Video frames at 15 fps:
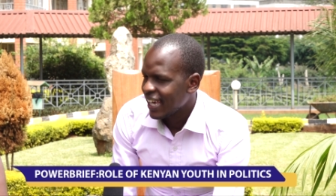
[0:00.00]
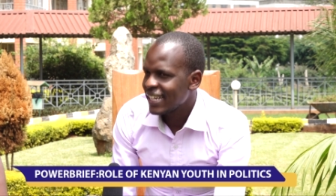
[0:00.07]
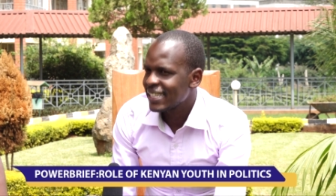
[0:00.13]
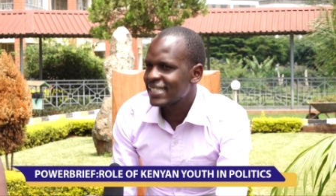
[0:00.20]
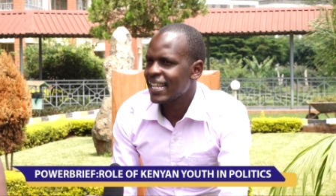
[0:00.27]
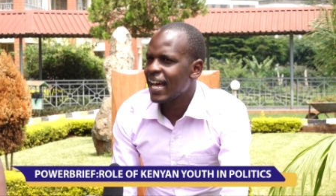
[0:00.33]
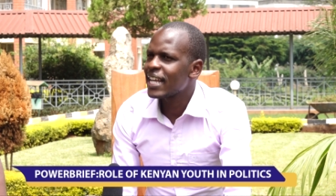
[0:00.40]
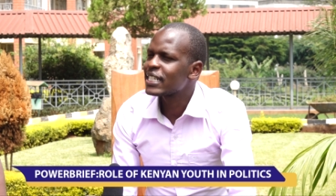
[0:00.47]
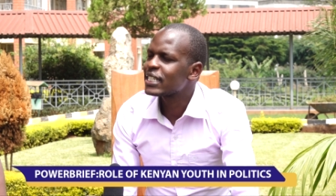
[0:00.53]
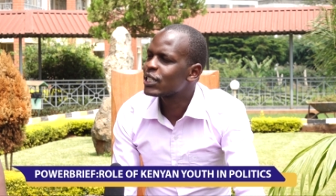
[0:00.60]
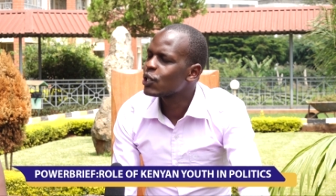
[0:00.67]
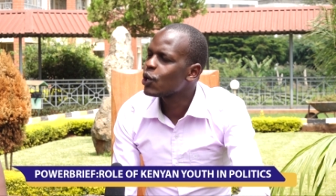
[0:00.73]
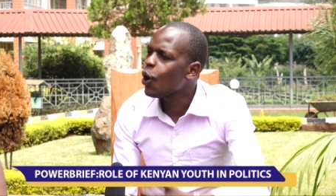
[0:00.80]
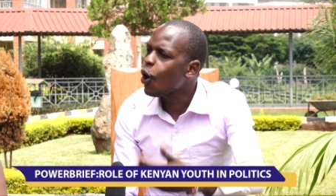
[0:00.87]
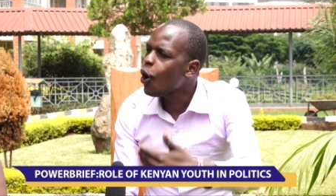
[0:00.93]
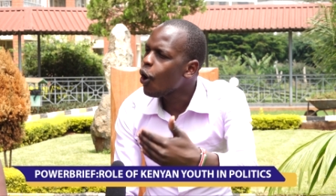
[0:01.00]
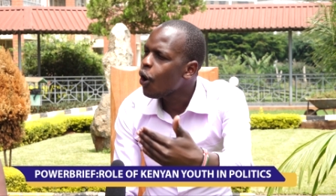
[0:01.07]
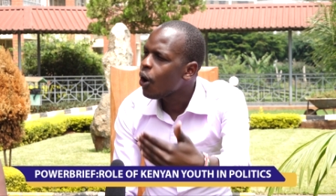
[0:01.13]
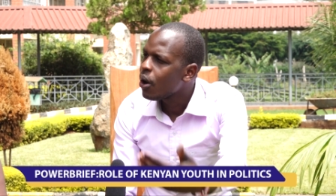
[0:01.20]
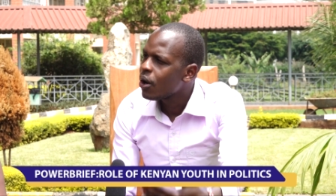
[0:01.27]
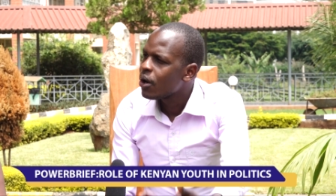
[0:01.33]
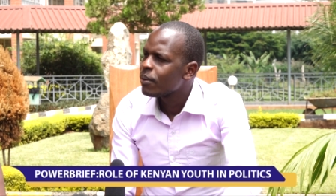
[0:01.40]
It's a
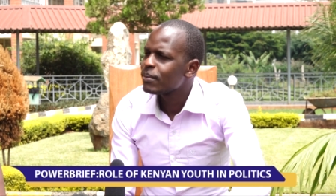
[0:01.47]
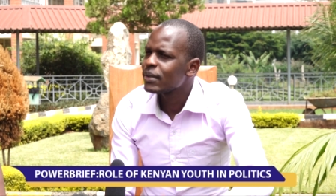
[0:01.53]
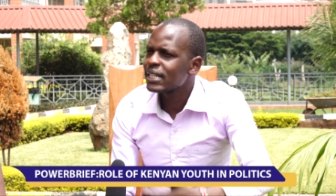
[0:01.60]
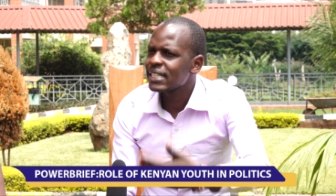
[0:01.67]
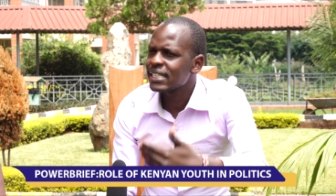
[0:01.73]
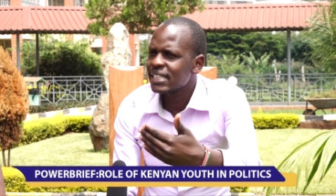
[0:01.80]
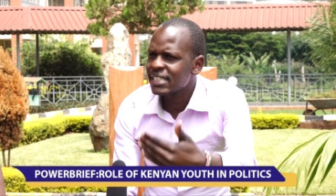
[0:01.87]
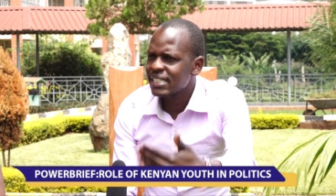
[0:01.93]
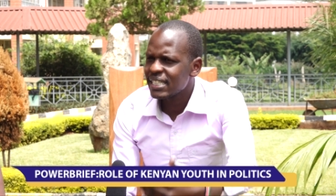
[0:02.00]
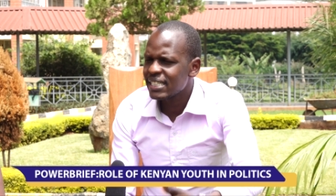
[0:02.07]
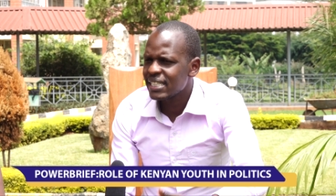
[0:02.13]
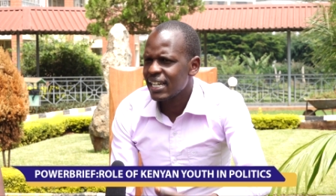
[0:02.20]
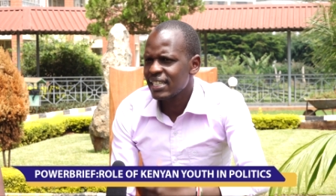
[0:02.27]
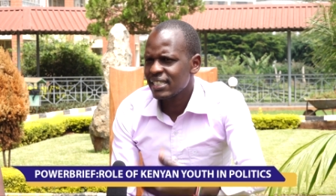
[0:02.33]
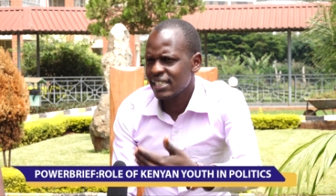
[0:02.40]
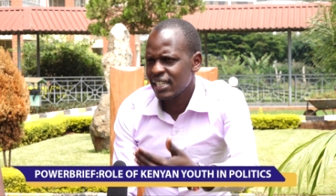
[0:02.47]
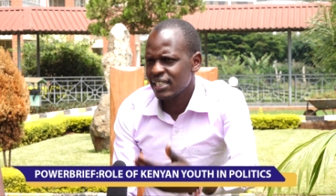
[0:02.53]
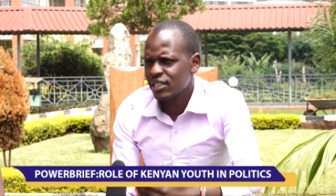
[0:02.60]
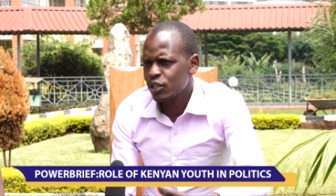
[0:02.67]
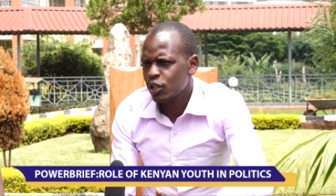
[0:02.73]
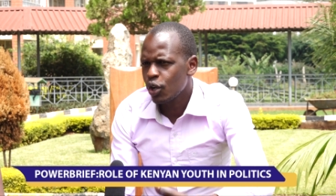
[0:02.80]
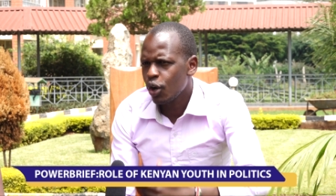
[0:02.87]
slow, it, it, it it's a
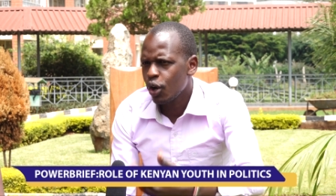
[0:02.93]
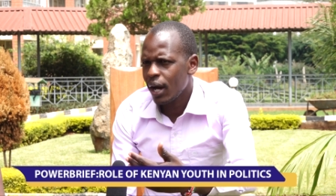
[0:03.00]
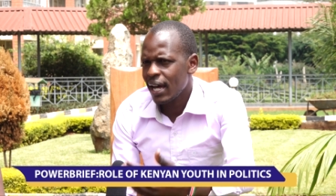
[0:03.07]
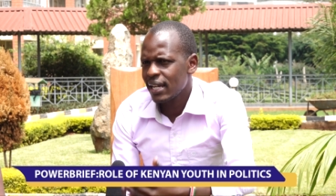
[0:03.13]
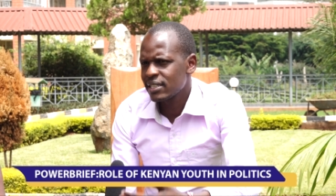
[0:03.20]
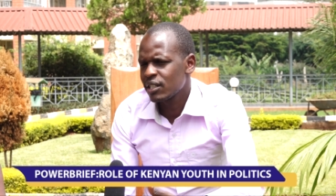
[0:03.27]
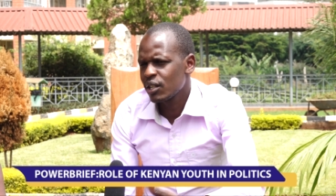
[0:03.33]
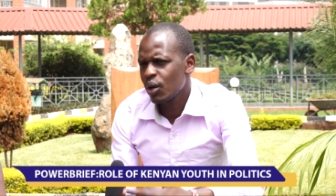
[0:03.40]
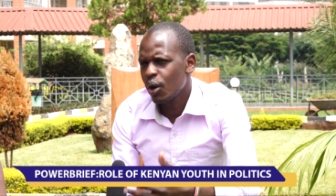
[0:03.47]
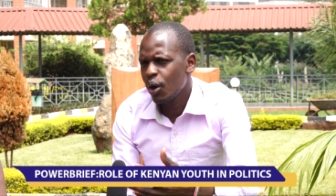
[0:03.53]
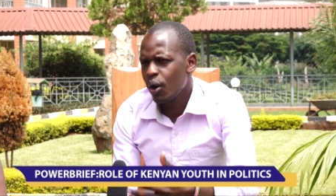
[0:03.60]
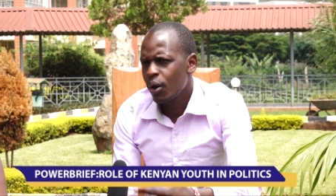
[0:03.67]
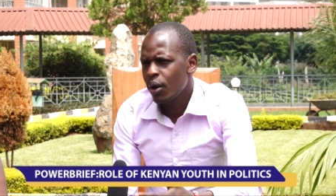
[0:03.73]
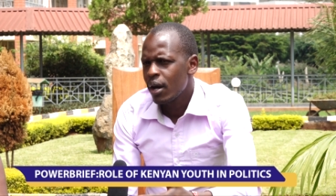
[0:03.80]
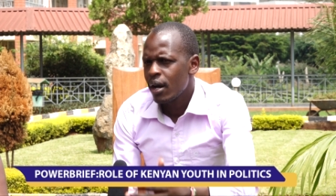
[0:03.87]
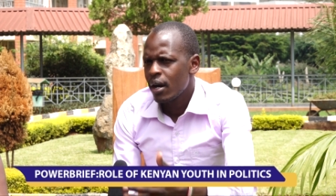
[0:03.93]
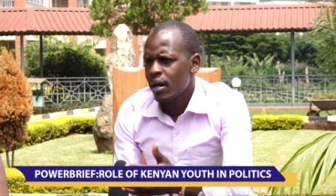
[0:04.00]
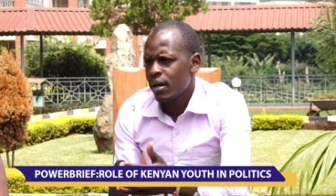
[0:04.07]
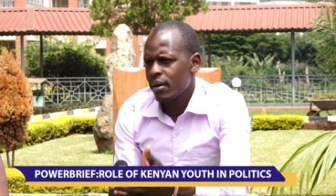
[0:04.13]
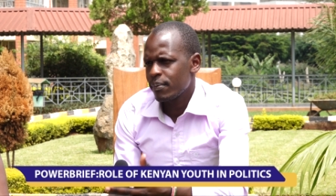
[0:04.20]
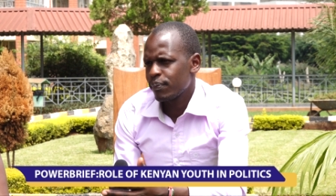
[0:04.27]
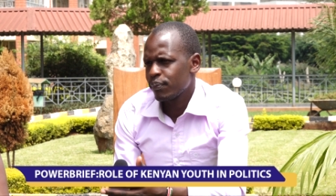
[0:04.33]
slow, a slow,
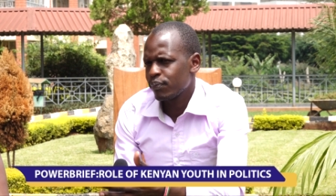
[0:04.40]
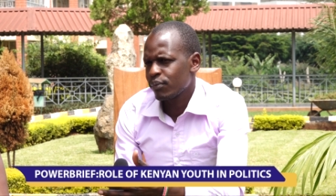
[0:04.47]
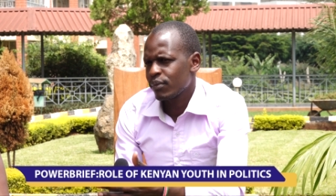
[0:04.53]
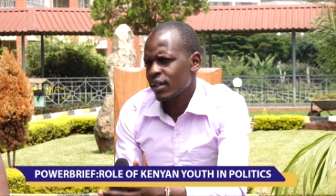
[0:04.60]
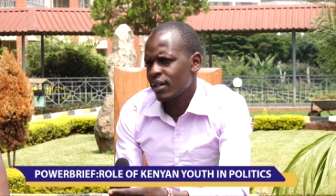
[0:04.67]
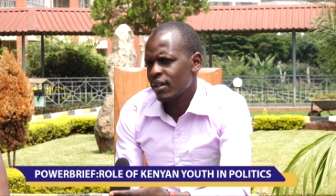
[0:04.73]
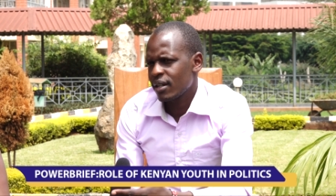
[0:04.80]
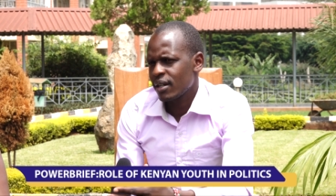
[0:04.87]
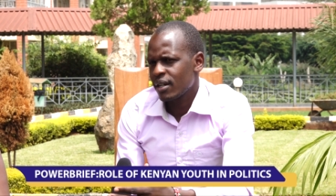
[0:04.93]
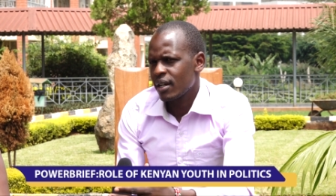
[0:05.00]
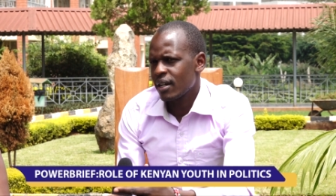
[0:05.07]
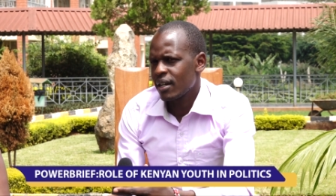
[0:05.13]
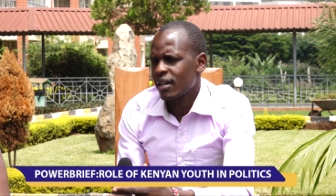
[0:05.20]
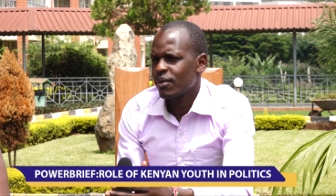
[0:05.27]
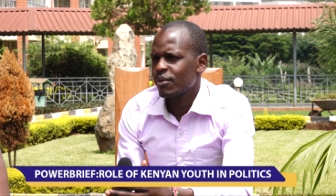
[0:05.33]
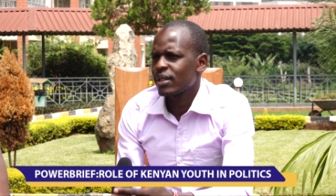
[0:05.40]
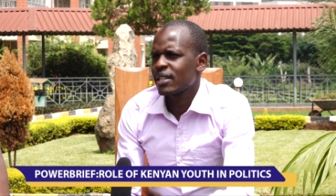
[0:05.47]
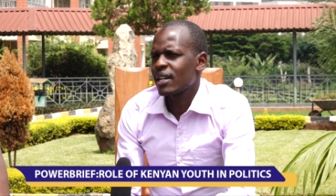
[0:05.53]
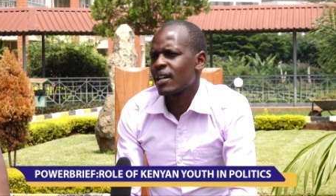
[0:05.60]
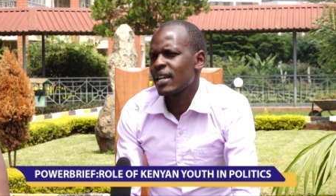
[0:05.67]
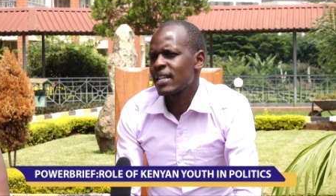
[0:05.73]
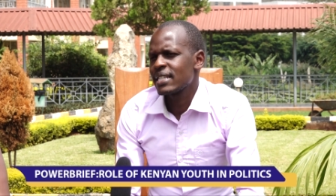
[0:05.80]
um, what
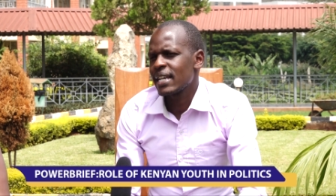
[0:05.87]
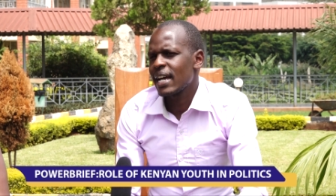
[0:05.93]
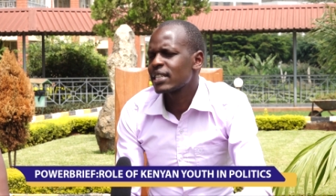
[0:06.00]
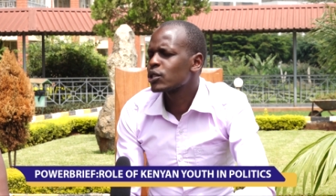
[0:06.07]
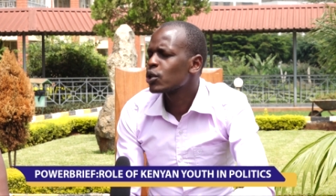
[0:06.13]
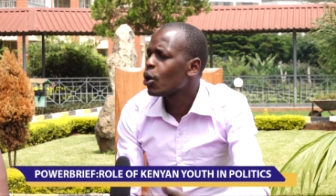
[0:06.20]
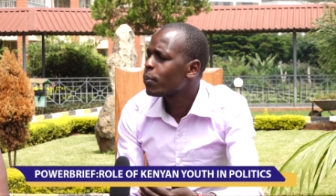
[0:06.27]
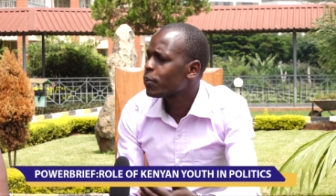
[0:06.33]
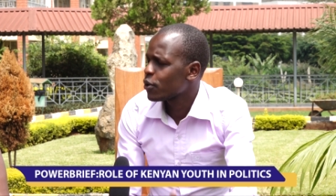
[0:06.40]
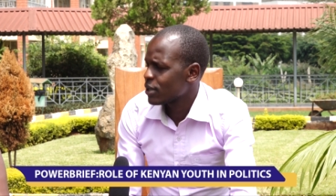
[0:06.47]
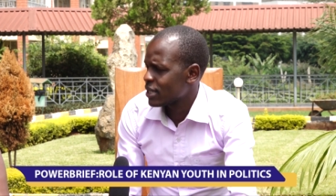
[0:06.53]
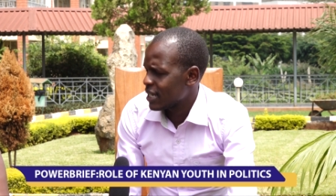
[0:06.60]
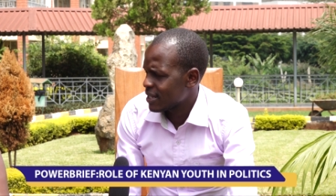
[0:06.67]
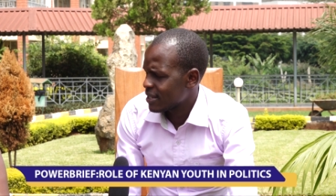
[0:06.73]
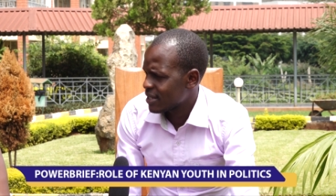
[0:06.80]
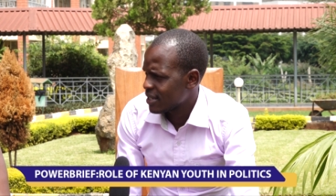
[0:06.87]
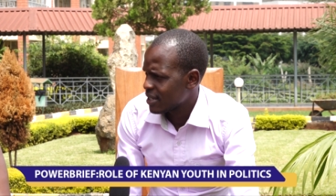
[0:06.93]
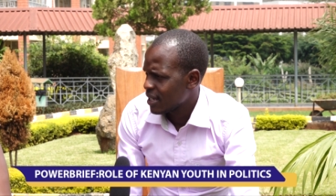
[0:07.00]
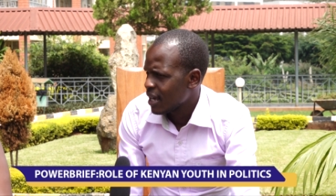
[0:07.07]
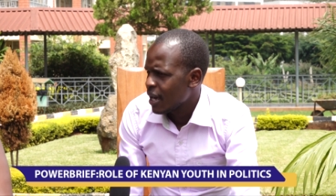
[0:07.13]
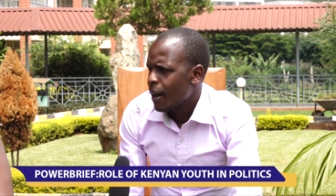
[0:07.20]
can I say, a slow process.